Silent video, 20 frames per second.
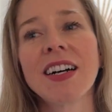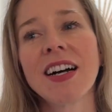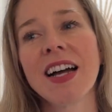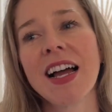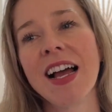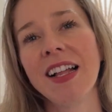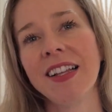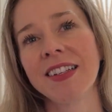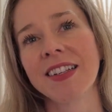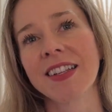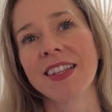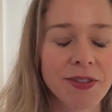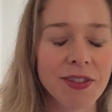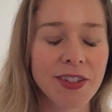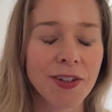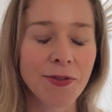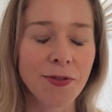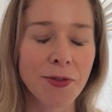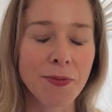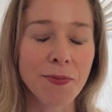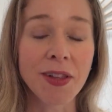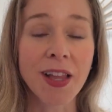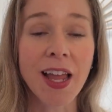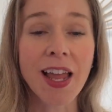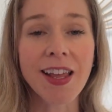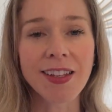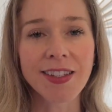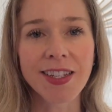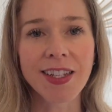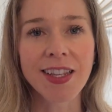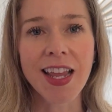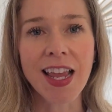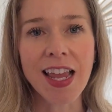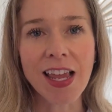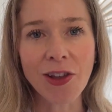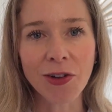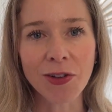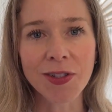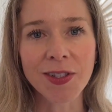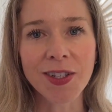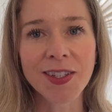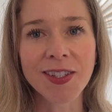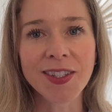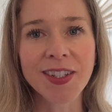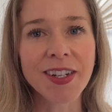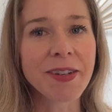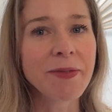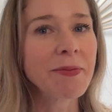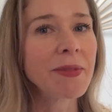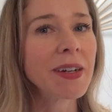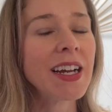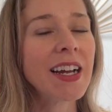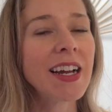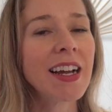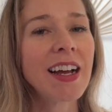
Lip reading: and the different players in the ecosystem.